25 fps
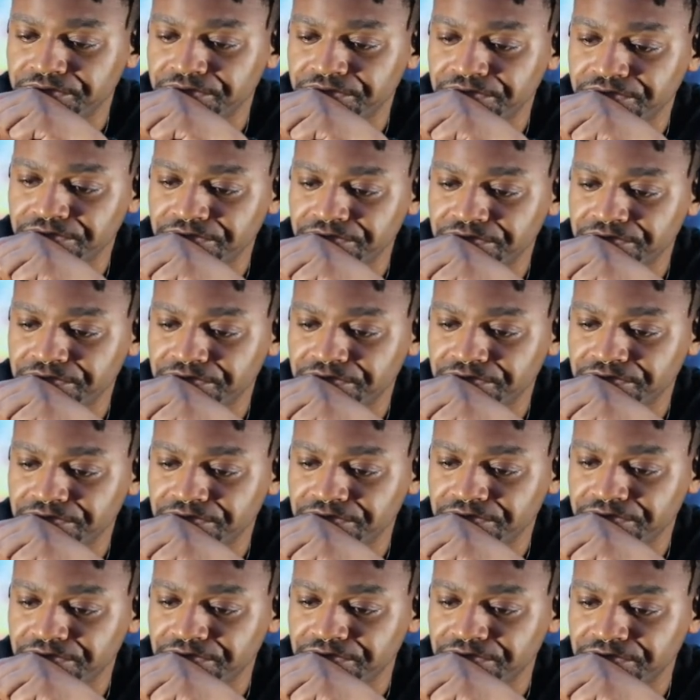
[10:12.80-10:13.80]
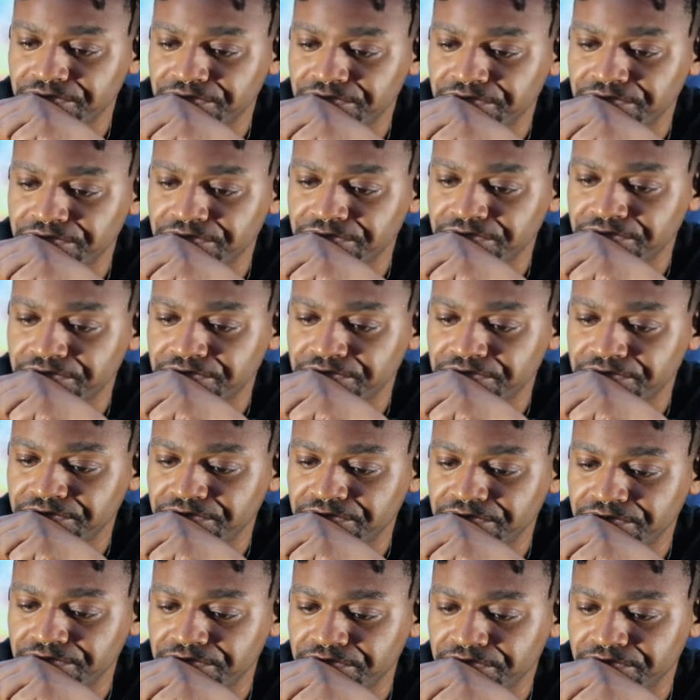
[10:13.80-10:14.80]

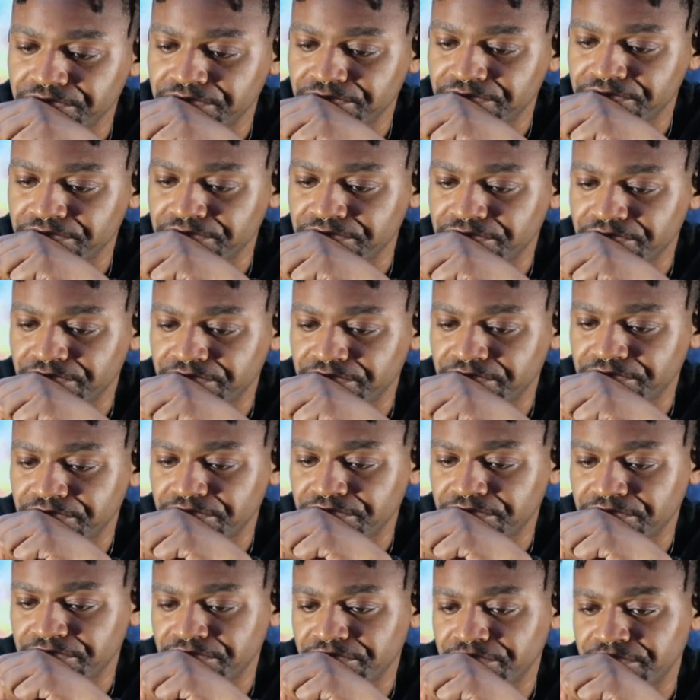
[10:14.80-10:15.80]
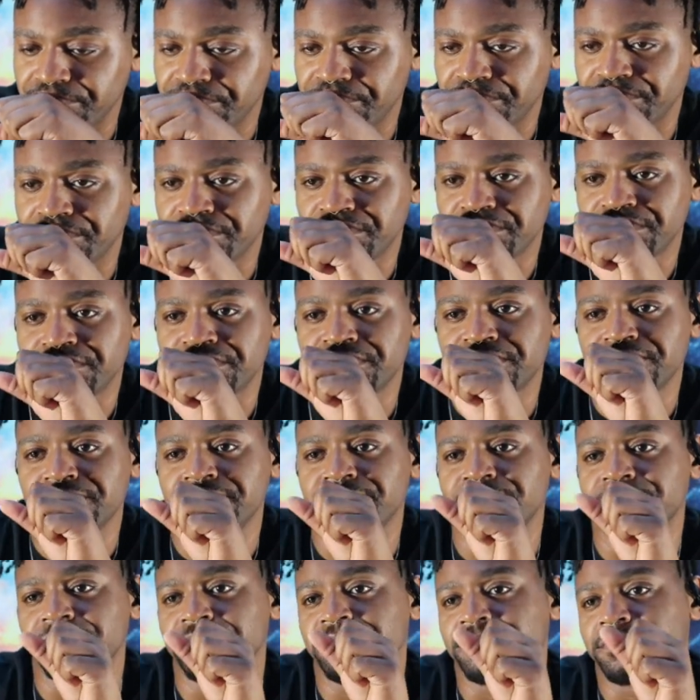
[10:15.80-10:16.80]

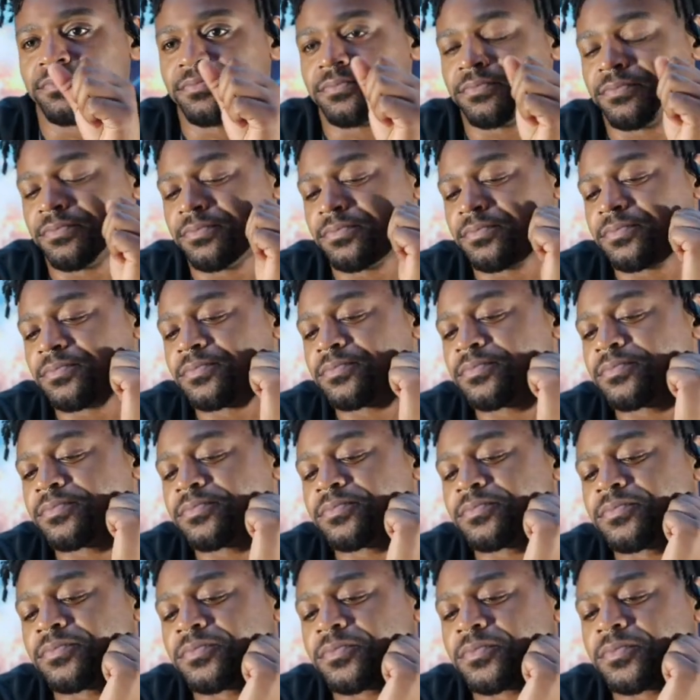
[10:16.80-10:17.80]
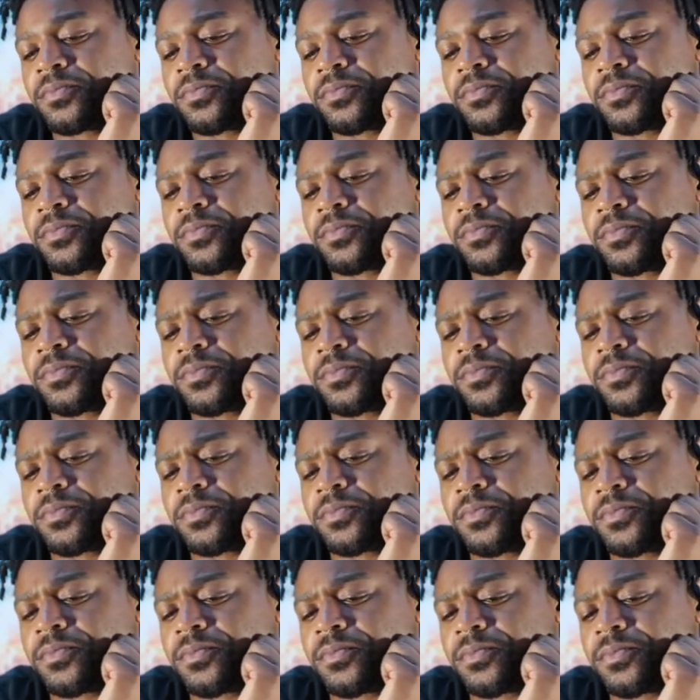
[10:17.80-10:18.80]

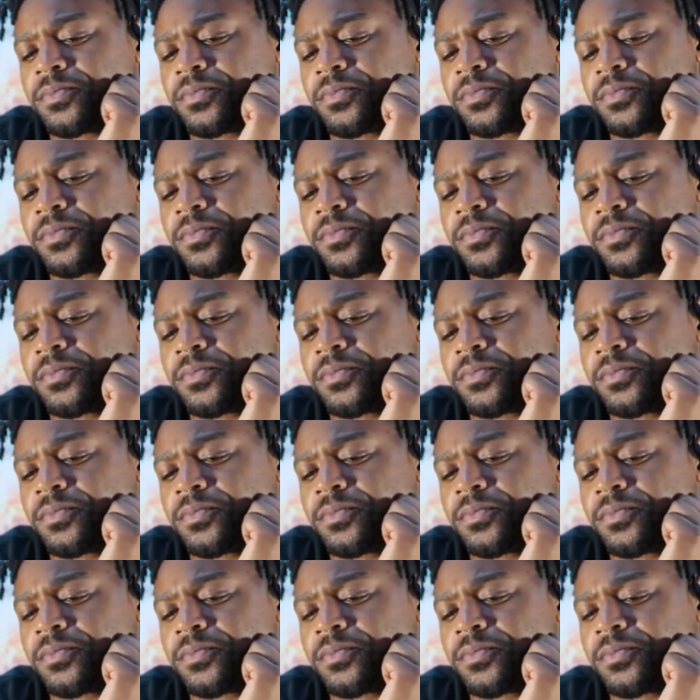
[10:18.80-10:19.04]
No words are spoken by the person on screen.